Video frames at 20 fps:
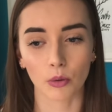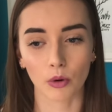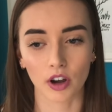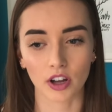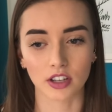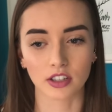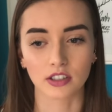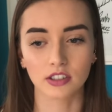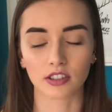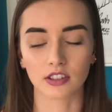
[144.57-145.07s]

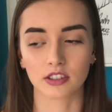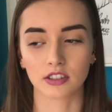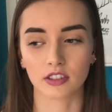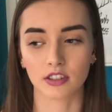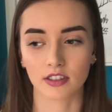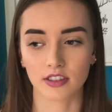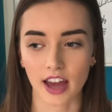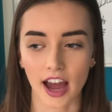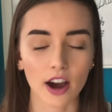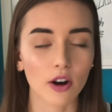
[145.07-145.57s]
was
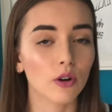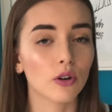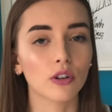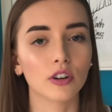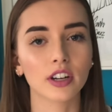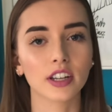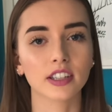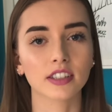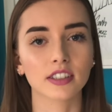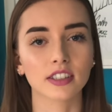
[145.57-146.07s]
that
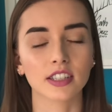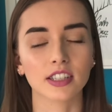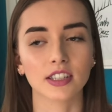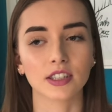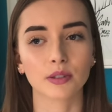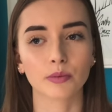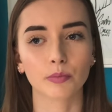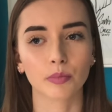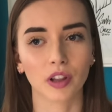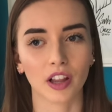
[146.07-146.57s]
whole
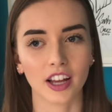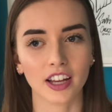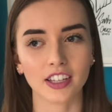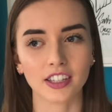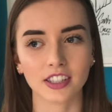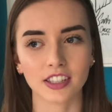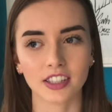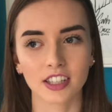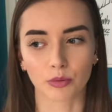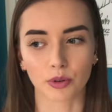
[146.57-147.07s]
instance,
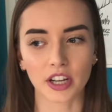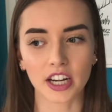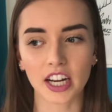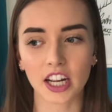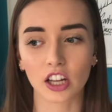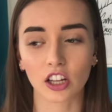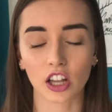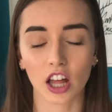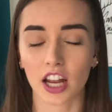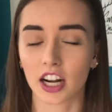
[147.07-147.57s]
plus
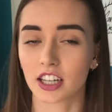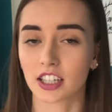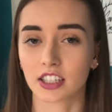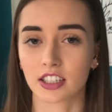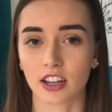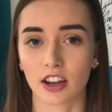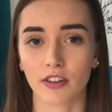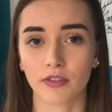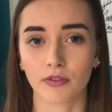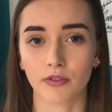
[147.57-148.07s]
reading a lot of
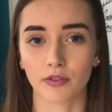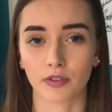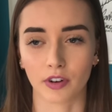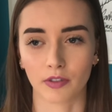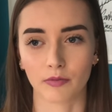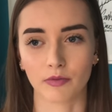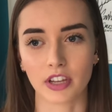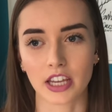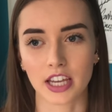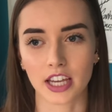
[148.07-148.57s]
stuff
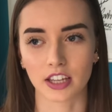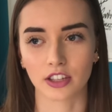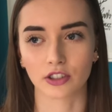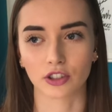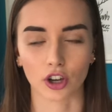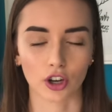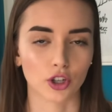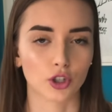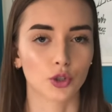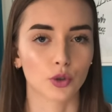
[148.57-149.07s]
from
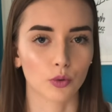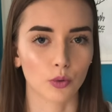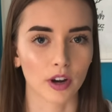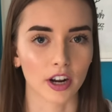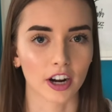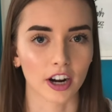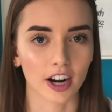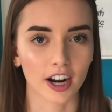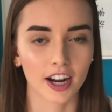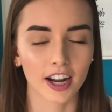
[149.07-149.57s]
vegans on
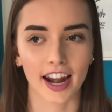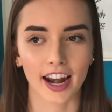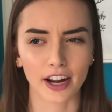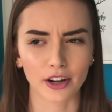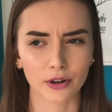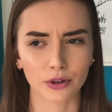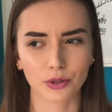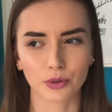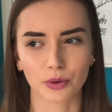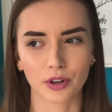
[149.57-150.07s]
Twitter. And I
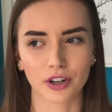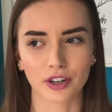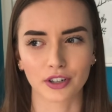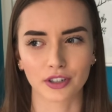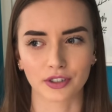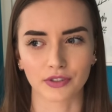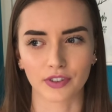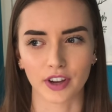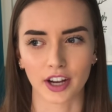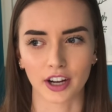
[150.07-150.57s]
know Twitter
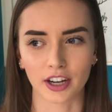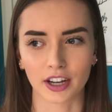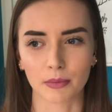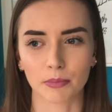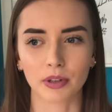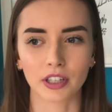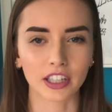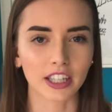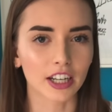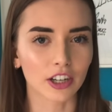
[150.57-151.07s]
is very
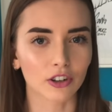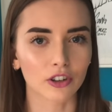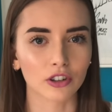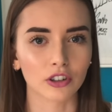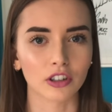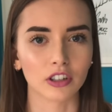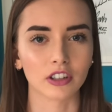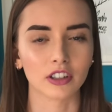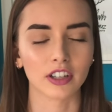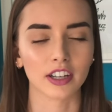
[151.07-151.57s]

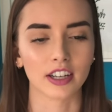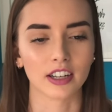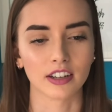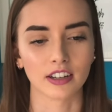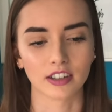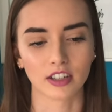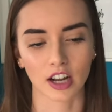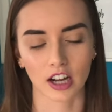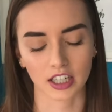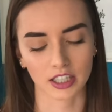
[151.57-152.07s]
political
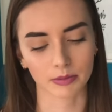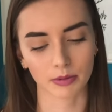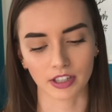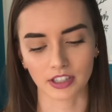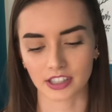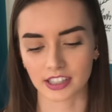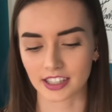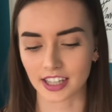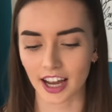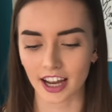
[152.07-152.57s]
and talks
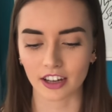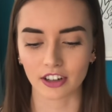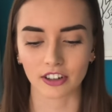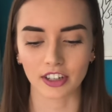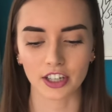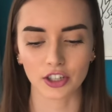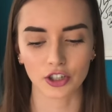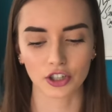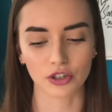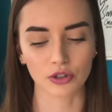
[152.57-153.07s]
about societal
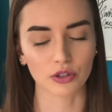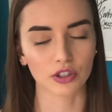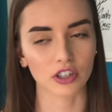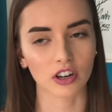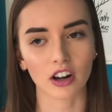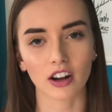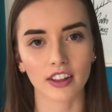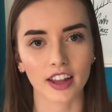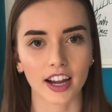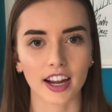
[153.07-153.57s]
issues
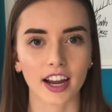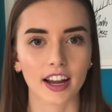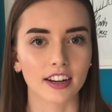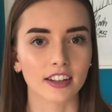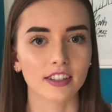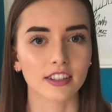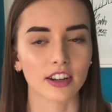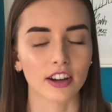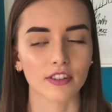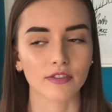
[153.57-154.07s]
and all that kind
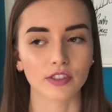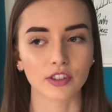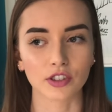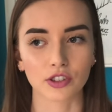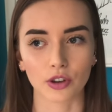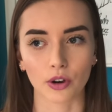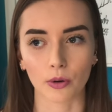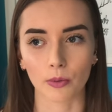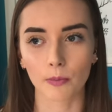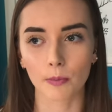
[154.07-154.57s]
of stuff. And
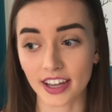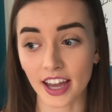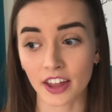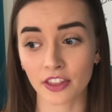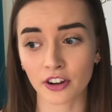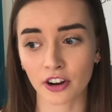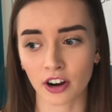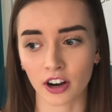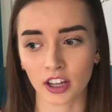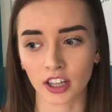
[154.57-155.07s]
so yeah,
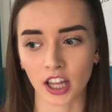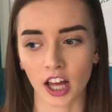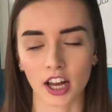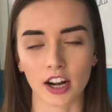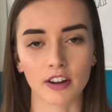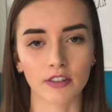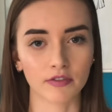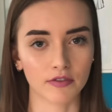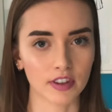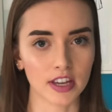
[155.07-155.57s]
there are a
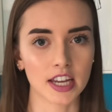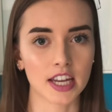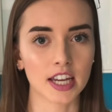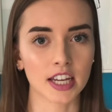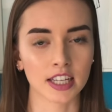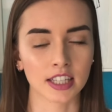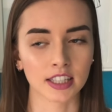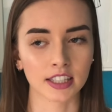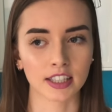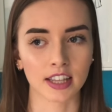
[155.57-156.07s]
lot of
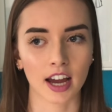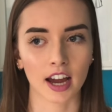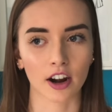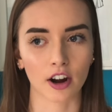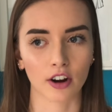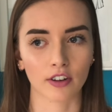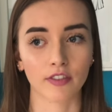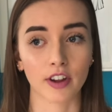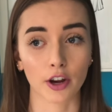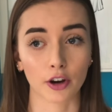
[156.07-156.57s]
vegans that
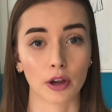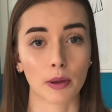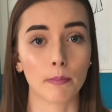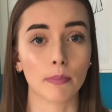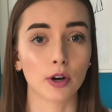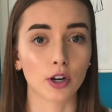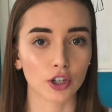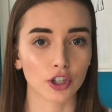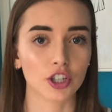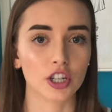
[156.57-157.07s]
are very
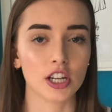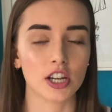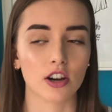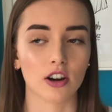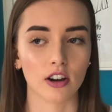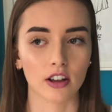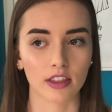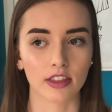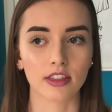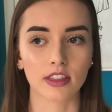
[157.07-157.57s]

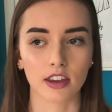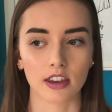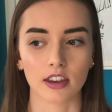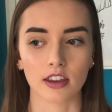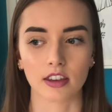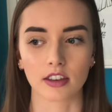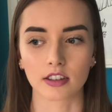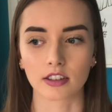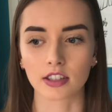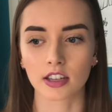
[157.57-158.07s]
pushy on
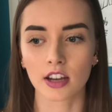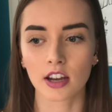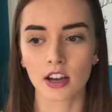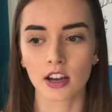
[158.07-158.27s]
things,